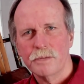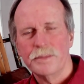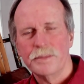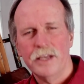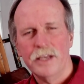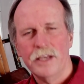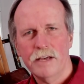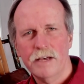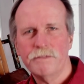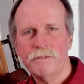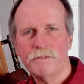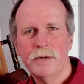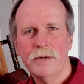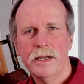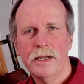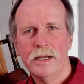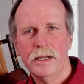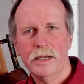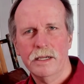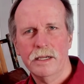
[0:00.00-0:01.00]
The F
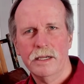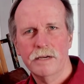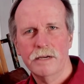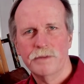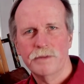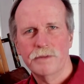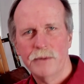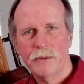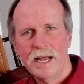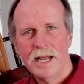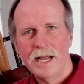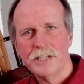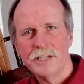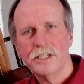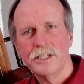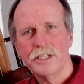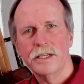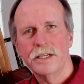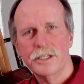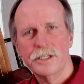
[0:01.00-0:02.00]
rating of a
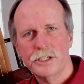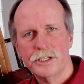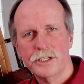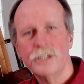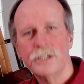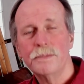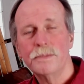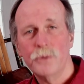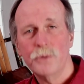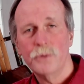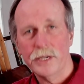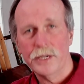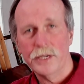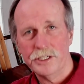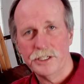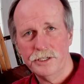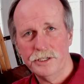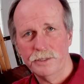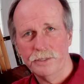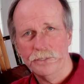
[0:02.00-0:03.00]
RASA is
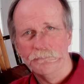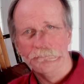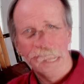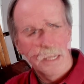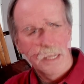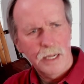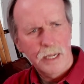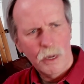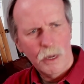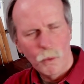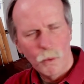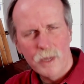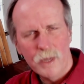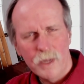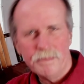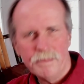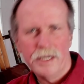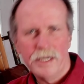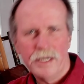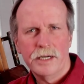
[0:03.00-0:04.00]
2.2. A one
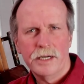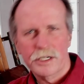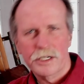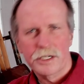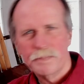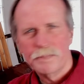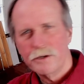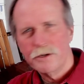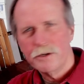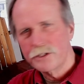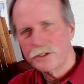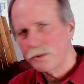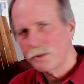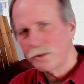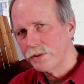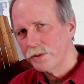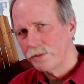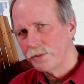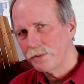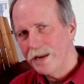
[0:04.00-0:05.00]
minute exposure with
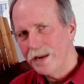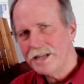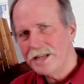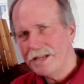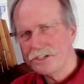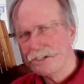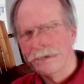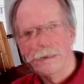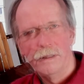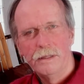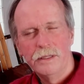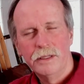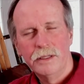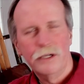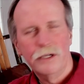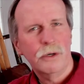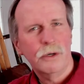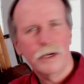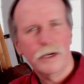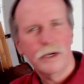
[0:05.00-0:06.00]
the RASA, in
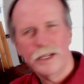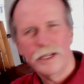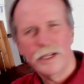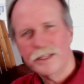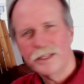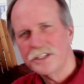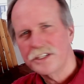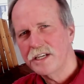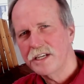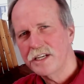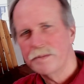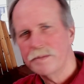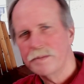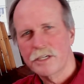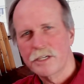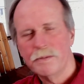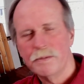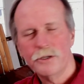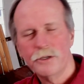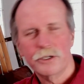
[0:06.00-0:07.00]
order to get the same
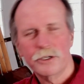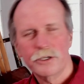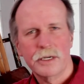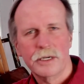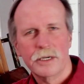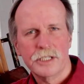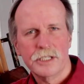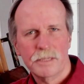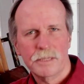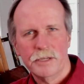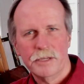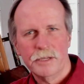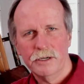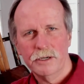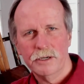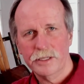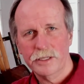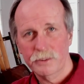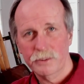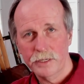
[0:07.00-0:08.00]
exposure on something
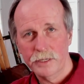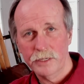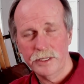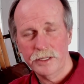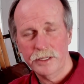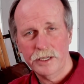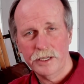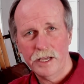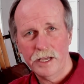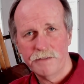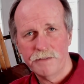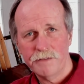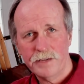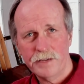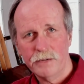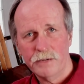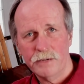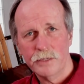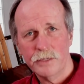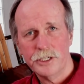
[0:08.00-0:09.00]
like the, the
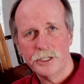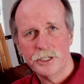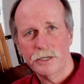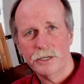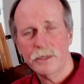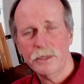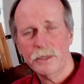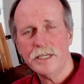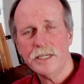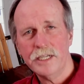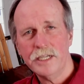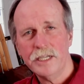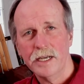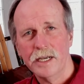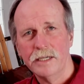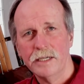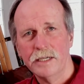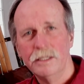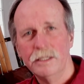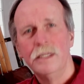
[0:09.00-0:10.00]
F8 Ritchey-Chrétien,
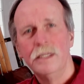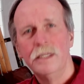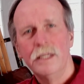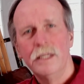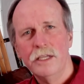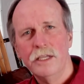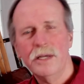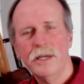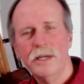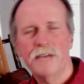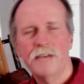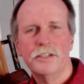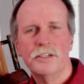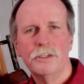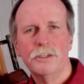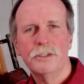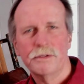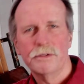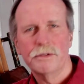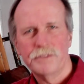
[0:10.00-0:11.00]
you'd have to
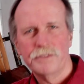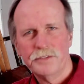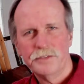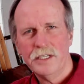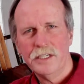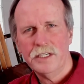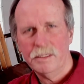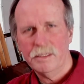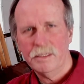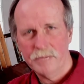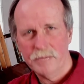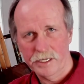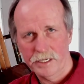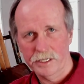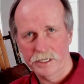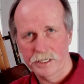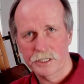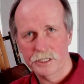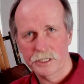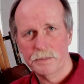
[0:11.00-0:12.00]
do a 15 minute
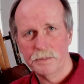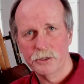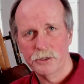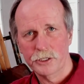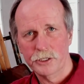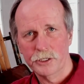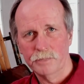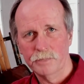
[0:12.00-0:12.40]
exposure.